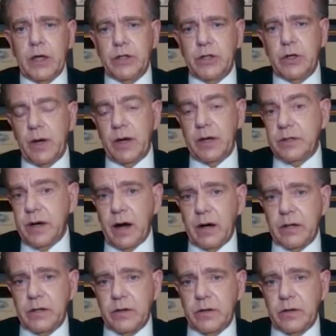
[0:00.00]
to a
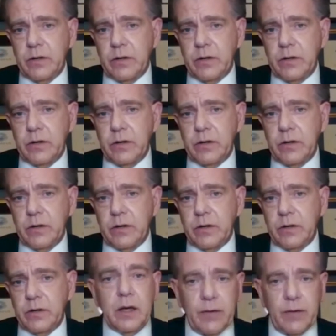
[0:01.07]
doctor and at an
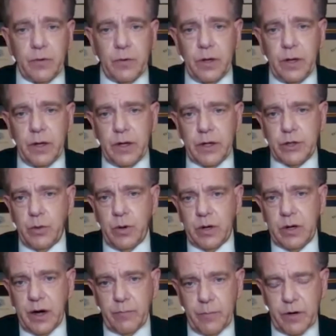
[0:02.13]
equal level to a
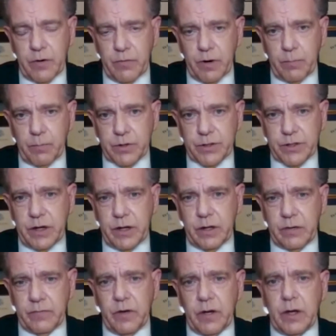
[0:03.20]
government representative,